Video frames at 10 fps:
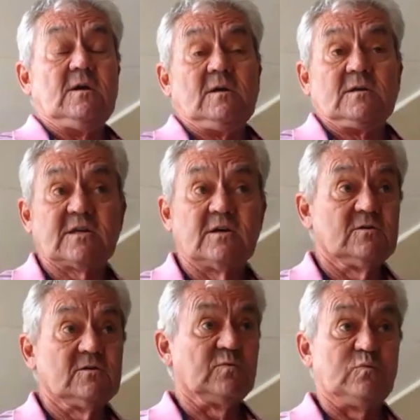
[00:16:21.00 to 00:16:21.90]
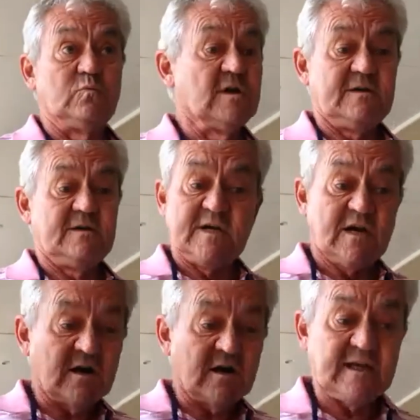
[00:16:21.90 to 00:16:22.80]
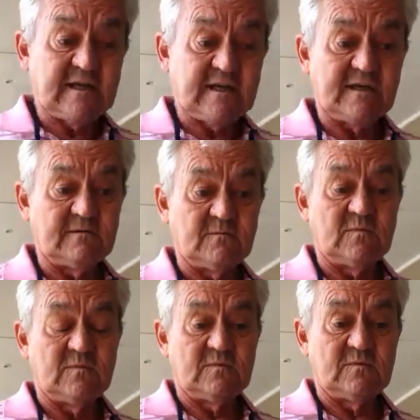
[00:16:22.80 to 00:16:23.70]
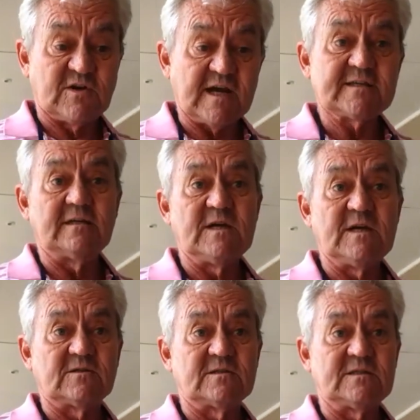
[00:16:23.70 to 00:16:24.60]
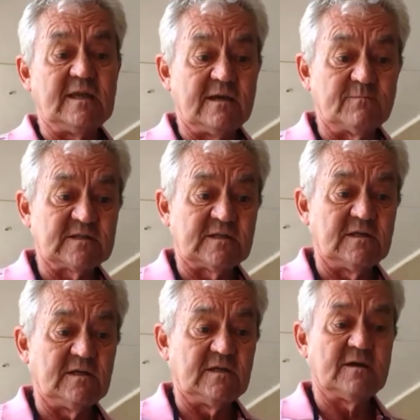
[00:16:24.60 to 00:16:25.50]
So we are taking drastic measures in the embassy.